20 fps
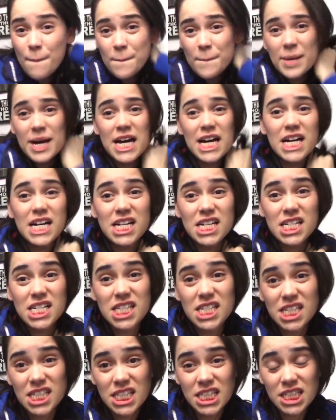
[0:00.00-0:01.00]

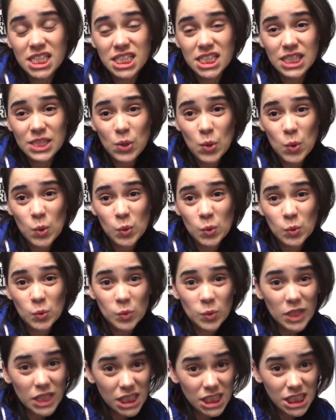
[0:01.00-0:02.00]
Mass
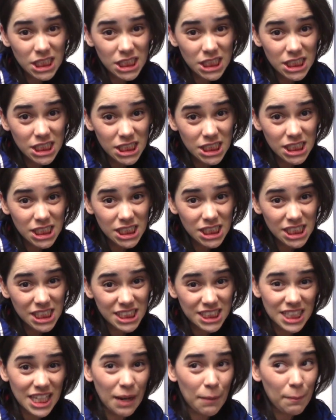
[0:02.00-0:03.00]
what?
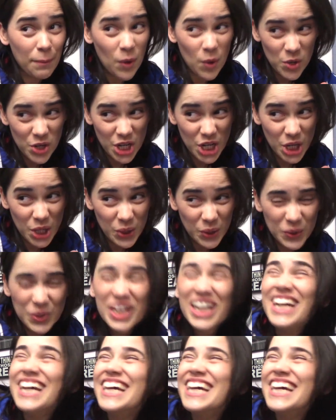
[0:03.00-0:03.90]
Is that a porno?